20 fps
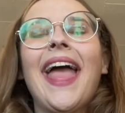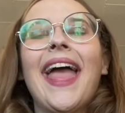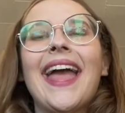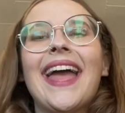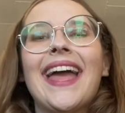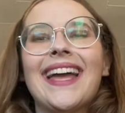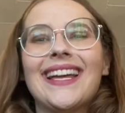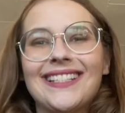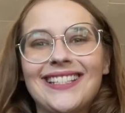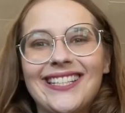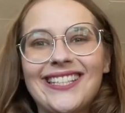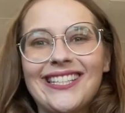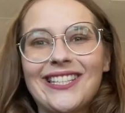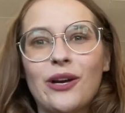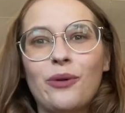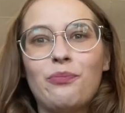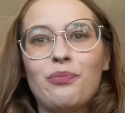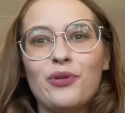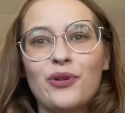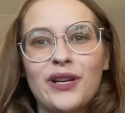And
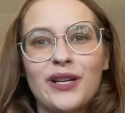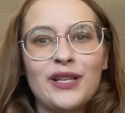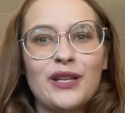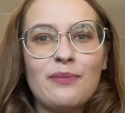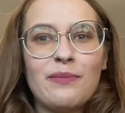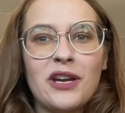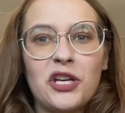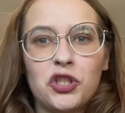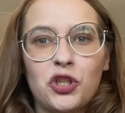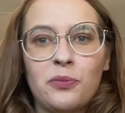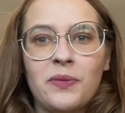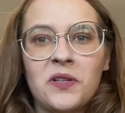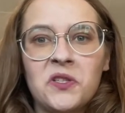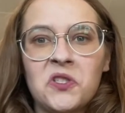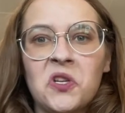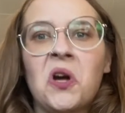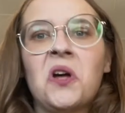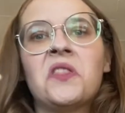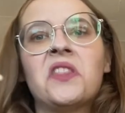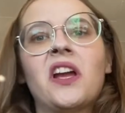so putting the measurements
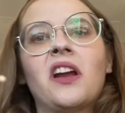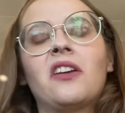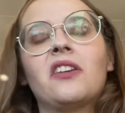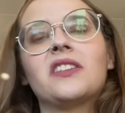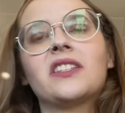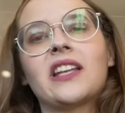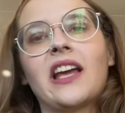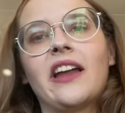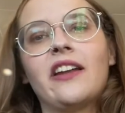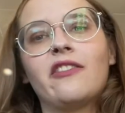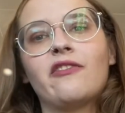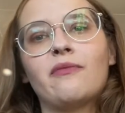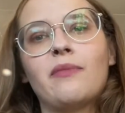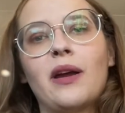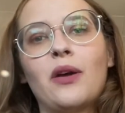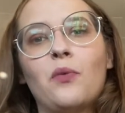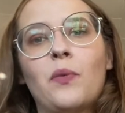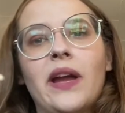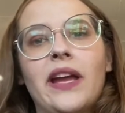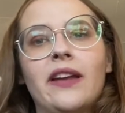on there is kind of
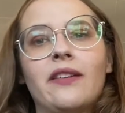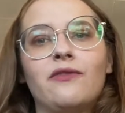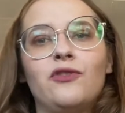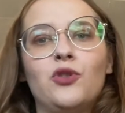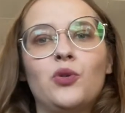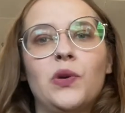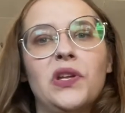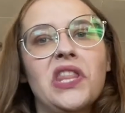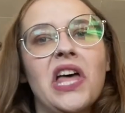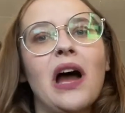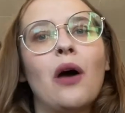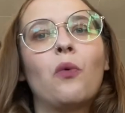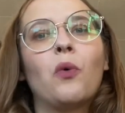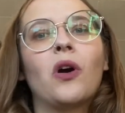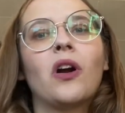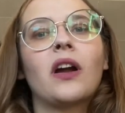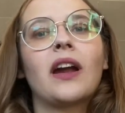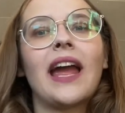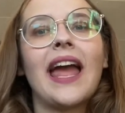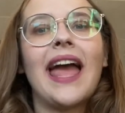my way of doing that
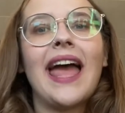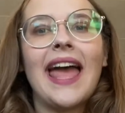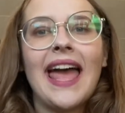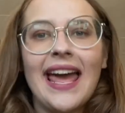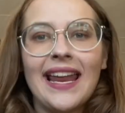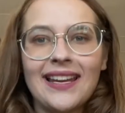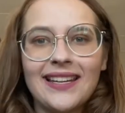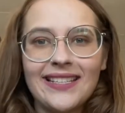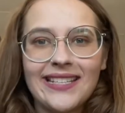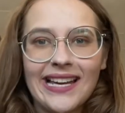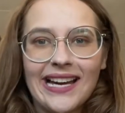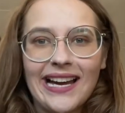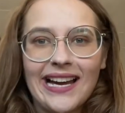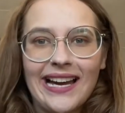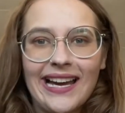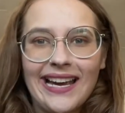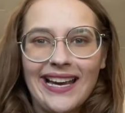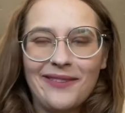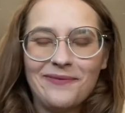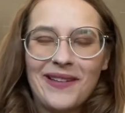work ahead of
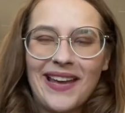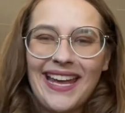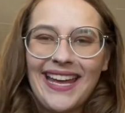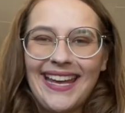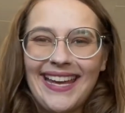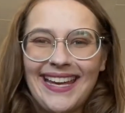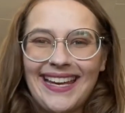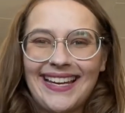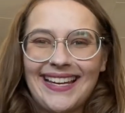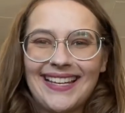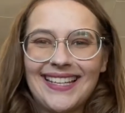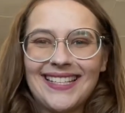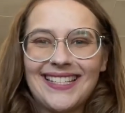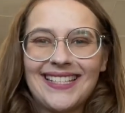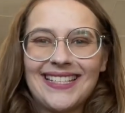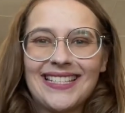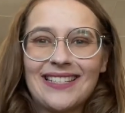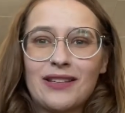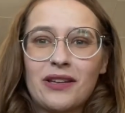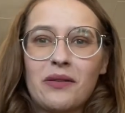time
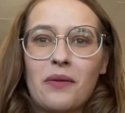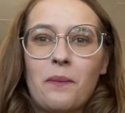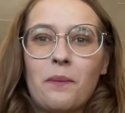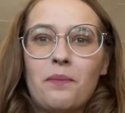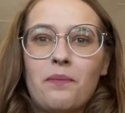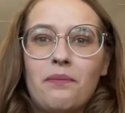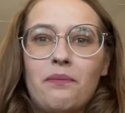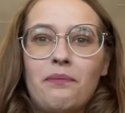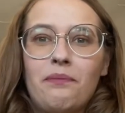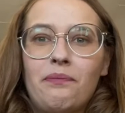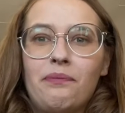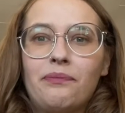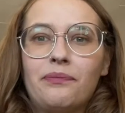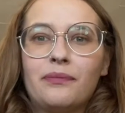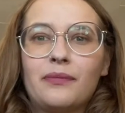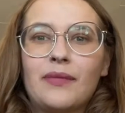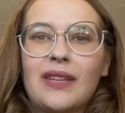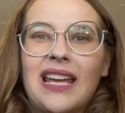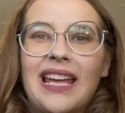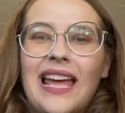and
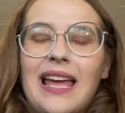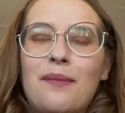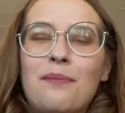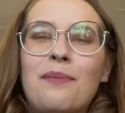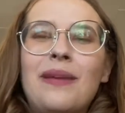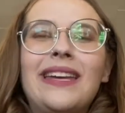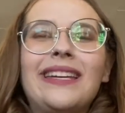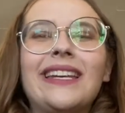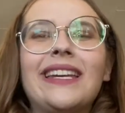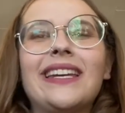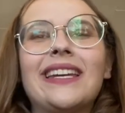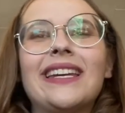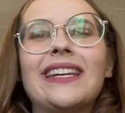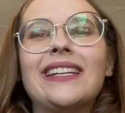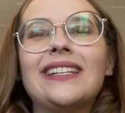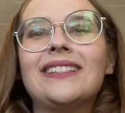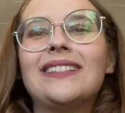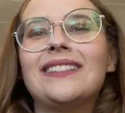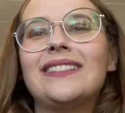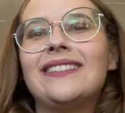making
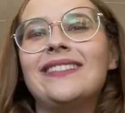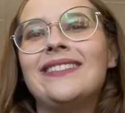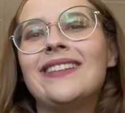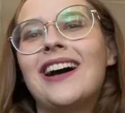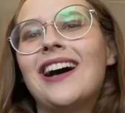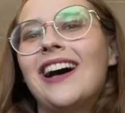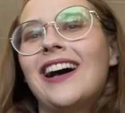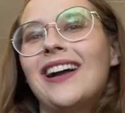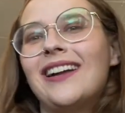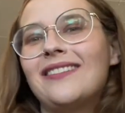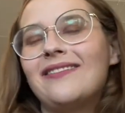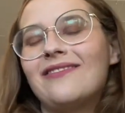it not